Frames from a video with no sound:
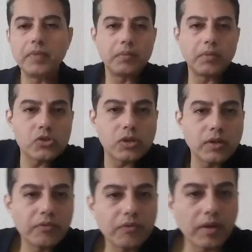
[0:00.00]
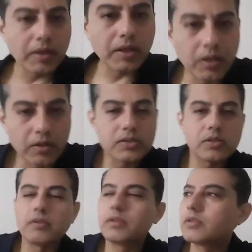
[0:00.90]
Not sure if
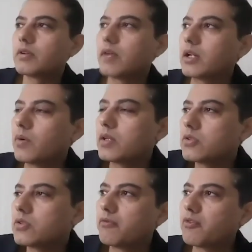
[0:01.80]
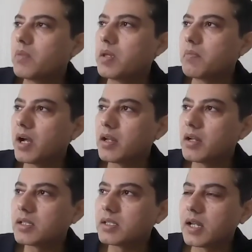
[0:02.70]
it's the right question for me. My
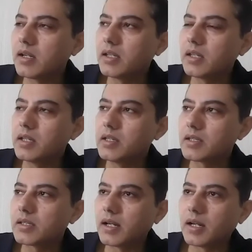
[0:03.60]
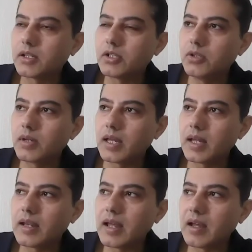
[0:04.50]
understanding is that you
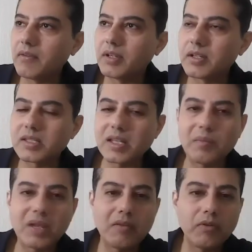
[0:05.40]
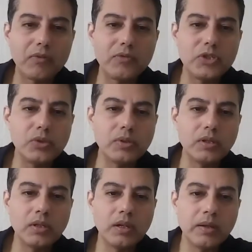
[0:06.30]
can there's some level of dual